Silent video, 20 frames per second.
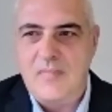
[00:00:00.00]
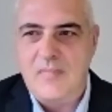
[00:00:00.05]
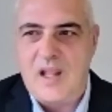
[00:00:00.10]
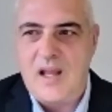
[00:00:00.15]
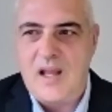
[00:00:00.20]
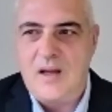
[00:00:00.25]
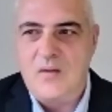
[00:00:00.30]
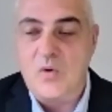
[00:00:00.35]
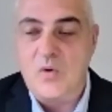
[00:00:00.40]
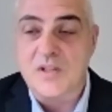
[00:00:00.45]

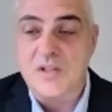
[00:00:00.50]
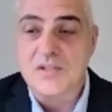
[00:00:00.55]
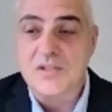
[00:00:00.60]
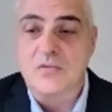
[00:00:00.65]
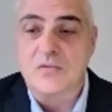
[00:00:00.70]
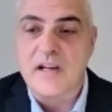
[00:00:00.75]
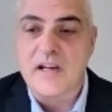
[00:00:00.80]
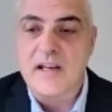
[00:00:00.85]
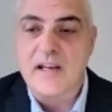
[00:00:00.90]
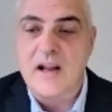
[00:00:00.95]
Well, so
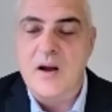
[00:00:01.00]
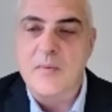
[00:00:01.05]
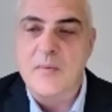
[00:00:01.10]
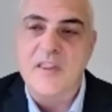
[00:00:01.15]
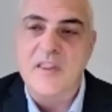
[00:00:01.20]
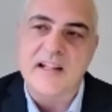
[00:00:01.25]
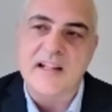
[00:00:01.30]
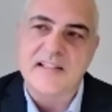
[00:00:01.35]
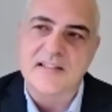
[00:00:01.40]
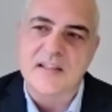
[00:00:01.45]
right now, I mean,
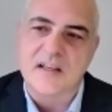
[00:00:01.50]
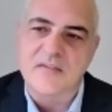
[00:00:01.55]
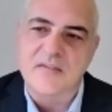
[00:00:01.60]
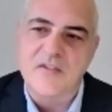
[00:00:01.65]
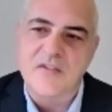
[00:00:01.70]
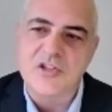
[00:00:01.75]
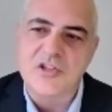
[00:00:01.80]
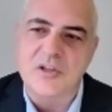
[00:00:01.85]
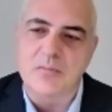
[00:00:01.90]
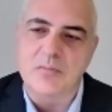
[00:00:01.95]
that's
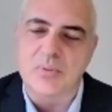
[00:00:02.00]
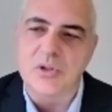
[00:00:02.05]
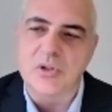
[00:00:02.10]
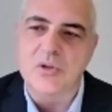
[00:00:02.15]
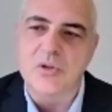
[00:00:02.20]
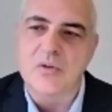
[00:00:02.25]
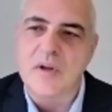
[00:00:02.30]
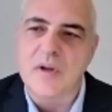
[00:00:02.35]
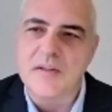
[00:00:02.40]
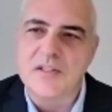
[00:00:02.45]
Vision
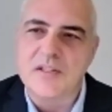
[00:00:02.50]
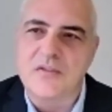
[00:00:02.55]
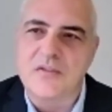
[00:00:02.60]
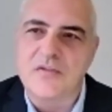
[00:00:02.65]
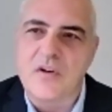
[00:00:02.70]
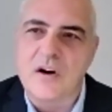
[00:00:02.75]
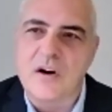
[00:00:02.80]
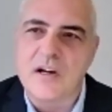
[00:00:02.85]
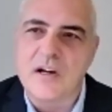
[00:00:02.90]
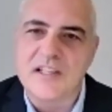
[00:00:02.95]
Blue. So
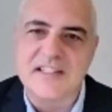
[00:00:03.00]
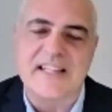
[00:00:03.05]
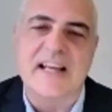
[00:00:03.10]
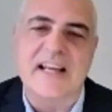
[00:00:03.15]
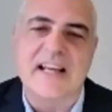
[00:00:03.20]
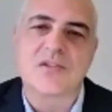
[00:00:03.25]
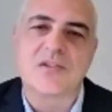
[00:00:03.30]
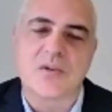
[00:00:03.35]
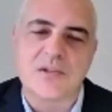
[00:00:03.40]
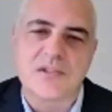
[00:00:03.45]
far as
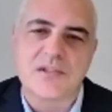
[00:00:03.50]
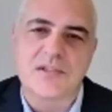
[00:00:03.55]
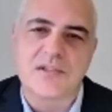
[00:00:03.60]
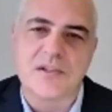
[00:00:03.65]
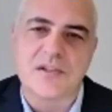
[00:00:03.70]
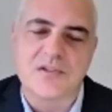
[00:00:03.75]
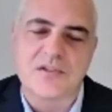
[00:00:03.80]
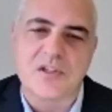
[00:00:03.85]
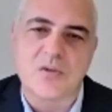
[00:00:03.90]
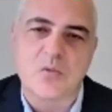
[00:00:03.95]
NextSource is
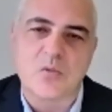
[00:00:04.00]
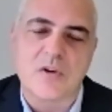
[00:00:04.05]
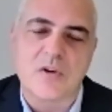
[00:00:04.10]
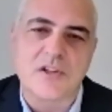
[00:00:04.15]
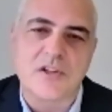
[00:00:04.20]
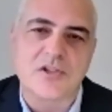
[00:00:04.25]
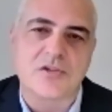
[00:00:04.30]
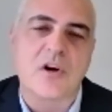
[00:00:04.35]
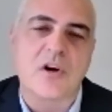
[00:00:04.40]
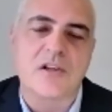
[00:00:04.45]
concerned, we're on
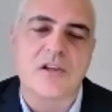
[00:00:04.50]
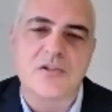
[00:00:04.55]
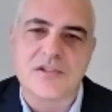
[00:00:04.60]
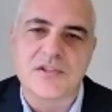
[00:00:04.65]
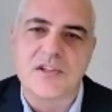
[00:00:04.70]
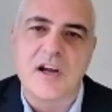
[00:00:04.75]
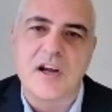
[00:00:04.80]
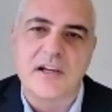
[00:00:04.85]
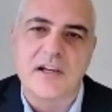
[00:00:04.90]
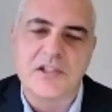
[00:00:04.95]
the Toronto
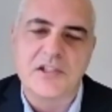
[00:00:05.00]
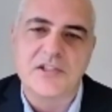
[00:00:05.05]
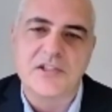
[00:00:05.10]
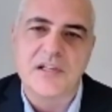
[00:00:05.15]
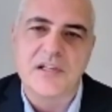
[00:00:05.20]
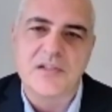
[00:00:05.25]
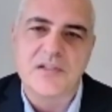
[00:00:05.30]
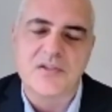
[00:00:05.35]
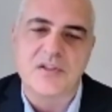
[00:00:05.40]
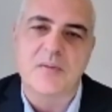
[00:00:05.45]
Stock
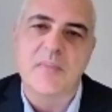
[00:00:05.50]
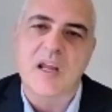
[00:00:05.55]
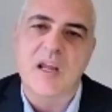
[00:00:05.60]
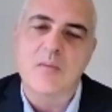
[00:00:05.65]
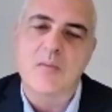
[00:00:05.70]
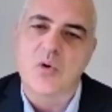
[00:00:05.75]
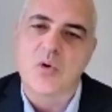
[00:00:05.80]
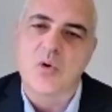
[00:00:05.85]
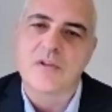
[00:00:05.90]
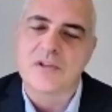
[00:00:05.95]
Exchange, so the
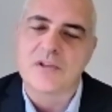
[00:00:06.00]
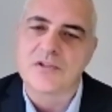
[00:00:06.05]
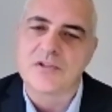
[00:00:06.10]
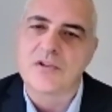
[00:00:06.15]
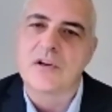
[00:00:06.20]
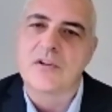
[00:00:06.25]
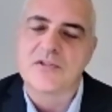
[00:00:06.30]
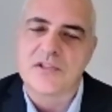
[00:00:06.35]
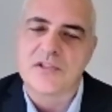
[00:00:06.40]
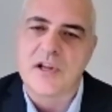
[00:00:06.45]
main board of the
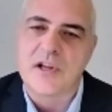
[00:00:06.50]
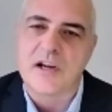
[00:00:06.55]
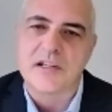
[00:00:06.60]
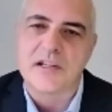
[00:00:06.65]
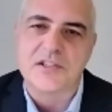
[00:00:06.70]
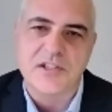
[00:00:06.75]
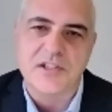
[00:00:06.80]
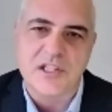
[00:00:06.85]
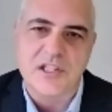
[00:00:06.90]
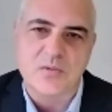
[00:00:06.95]
Toronto Stock
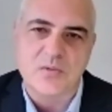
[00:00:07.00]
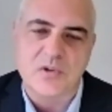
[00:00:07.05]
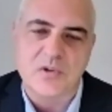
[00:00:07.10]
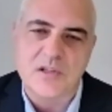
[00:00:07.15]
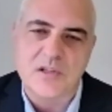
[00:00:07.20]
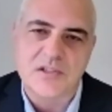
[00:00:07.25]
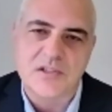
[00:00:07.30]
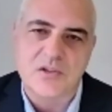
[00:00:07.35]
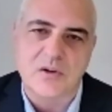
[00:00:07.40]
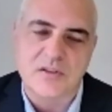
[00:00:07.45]
Exchange. We're
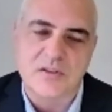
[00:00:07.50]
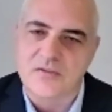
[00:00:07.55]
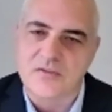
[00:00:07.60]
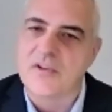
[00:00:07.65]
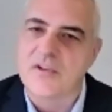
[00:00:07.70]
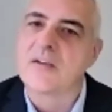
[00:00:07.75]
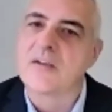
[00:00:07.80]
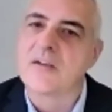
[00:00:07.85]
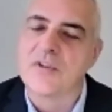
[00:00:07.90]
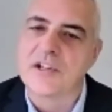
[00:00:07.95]
also on the
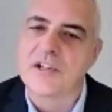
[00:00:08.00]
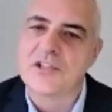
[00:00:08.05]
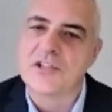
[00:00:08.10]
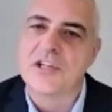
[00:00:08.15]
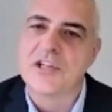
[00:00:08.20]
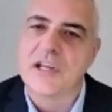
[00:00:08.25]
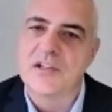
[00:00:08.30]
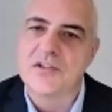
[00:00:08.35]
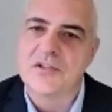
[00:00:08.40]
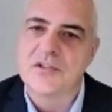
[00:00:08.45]
Frankfurt
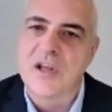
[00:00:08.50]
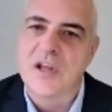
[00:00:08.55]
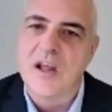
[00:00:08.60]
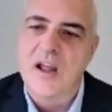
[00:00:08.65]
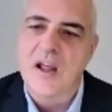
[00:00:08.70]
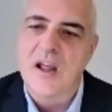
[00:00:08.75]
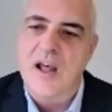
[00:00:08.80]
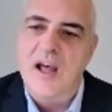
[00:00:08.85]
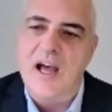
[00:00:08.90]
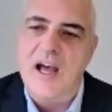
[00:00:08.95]
Exchange.
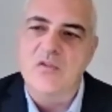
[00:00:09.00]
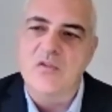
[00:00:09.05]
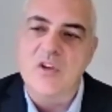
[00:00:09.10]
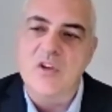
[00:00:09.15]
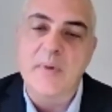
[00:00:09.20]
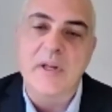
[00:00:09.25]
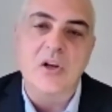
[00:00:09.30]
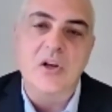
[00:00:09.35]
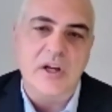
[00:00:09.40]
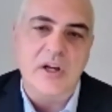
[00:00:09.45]

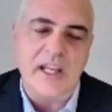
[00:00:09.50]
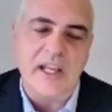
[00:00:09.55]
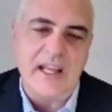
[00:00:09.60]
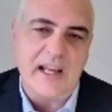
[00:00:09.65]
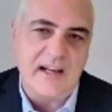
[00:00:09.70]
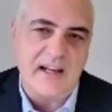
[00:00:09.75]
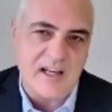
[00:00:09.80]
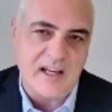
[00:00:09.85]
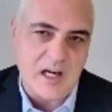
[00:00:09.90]
We've been looking at a